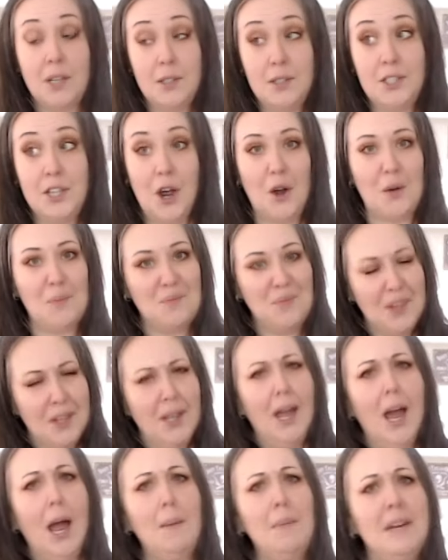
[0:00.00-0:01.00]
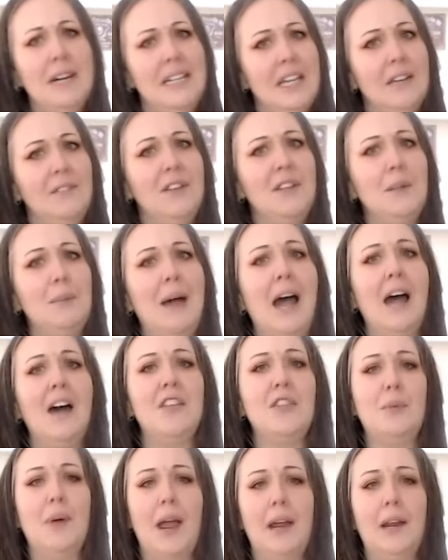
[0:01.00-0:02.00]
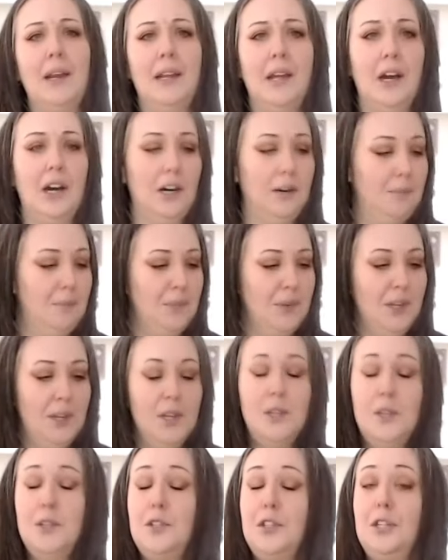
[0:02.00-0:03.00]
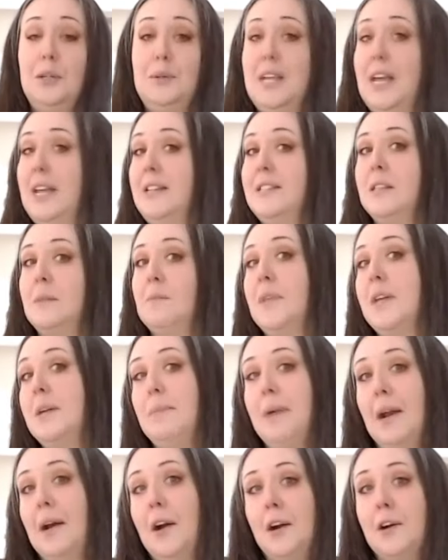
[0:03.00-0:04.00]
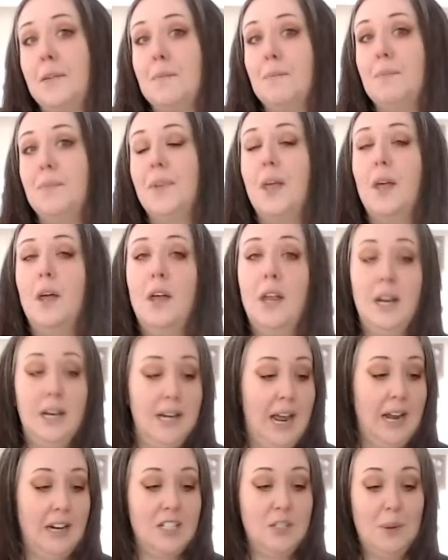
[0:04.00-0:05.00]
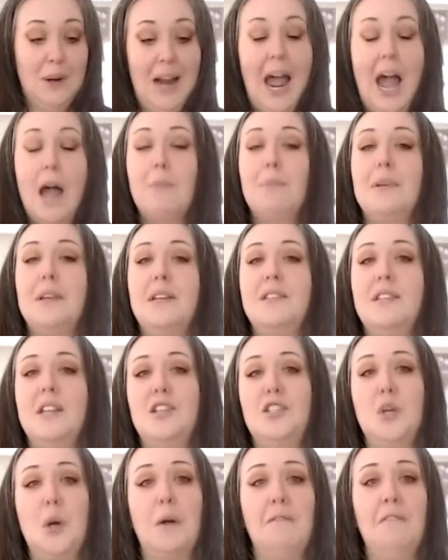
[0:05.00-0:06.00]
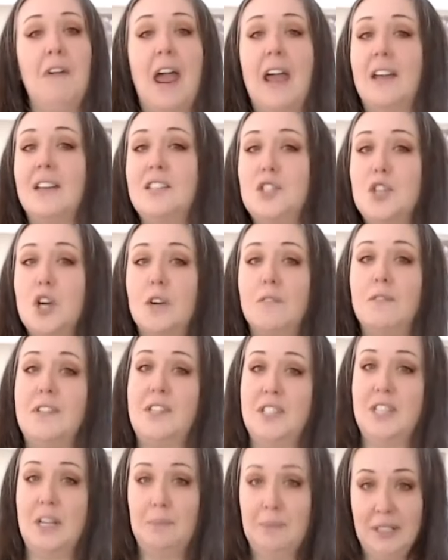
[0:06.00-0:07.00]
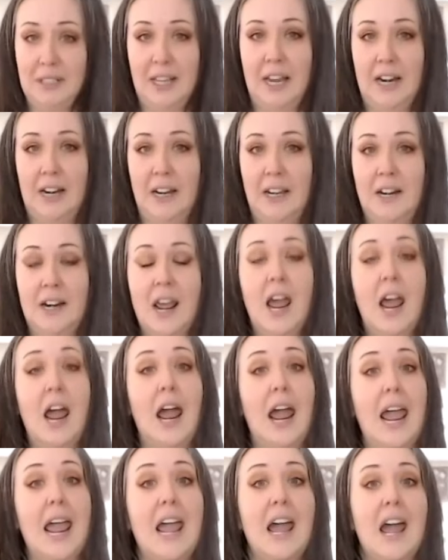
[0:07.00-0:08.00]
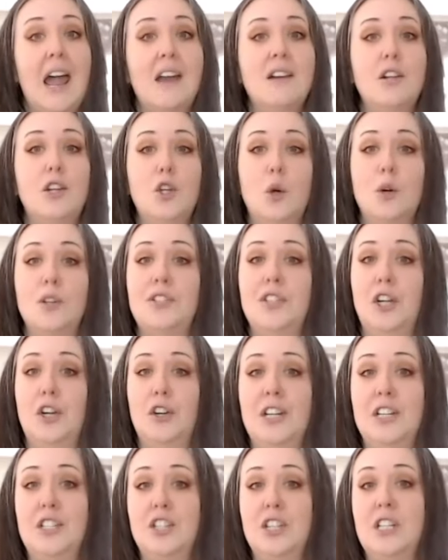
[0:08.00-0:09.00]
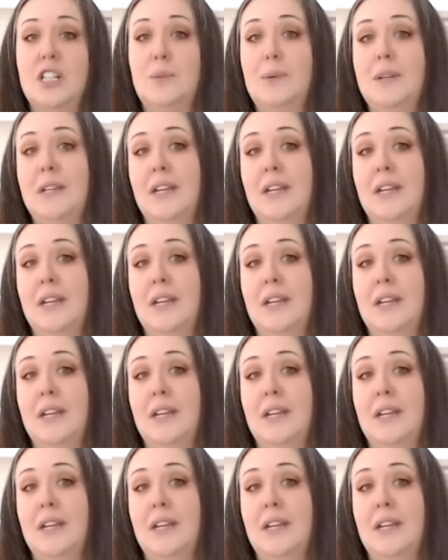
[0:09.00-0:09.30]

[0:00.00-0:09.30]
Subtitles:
So I'm going to give you the pathway here. So you taste something bitter. Next, what happens is your vagus nerve is stimulated and your secretions